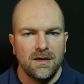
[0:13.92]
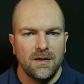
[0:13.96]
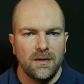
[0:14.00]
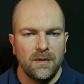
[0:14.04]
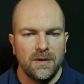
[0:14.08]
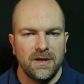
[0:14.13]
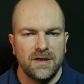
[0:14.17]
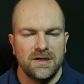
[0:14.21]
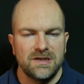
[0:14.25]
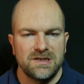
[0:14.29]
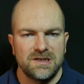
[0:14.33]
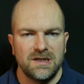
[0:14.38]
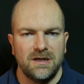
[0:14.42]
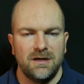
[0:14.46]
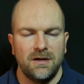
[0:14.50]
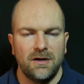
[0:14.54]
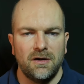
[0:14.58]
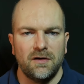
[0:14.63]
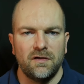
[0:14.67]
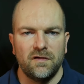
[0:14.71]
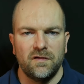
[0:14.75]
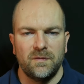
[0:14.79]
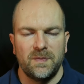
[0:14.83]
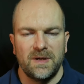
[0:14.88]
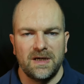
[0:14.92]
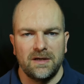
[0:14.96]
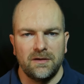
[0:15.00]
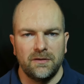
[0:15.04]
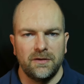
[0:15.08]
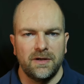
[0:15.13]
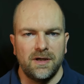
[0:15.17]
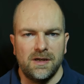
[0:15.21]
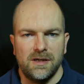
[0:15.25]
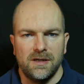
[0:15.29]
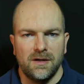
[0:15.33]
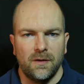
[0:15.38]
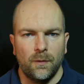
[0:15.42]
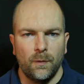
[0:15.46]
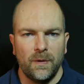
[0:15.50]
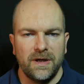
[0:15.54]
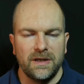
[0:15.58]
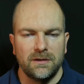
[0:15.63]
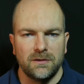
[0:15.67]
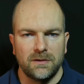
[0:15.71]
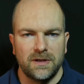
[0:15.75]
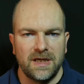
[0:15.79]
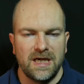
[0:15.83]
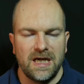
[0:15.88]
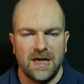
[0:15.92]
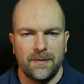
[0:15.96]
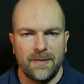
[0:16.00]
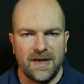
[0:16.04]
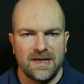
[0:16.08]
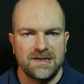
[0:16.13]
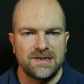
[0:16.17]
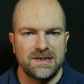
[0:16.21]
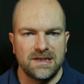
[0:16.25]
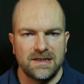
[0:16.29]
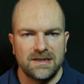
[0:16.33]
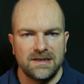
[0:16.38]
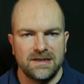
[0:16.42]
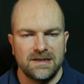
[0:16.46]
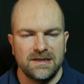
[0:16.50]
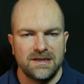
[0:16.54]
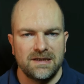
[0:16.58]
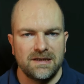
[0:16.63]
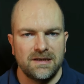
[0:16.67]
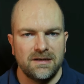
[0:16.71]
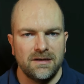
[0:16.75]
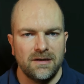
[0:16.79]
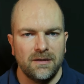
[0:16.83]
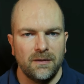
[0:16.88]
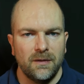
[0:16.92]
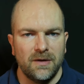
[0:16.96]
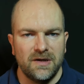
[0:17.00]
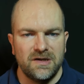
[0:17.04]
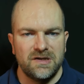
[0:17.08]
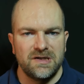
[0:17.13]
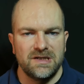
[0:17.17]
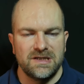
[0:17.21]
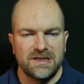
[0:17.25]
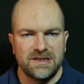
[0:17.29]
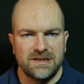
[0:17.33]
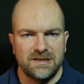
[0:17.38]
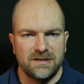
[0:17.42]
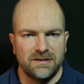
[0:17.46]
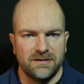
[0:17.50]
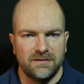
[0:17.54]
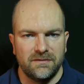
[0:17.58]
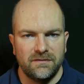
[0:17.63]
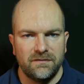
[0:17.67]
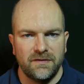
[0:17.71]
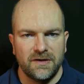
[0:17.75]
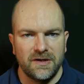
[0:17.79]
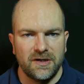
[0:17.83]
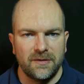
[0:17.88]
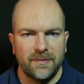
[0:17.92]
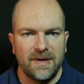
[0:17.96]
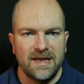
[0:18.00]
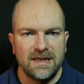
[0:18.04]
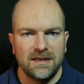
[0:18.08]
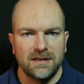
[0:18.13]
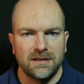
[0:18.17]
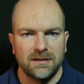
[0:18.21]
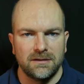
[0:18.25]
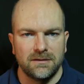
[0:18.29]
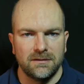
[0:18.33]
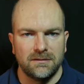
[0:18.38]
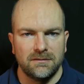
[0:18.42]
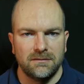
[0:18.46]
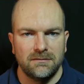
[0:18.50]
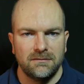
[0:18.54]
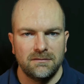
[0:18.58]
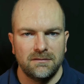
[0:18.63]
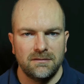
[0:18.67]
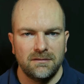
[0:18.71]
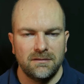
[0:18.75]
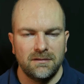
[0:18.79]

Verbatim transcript: We're going to start off by looking at wheel kinematics, which is the fundamental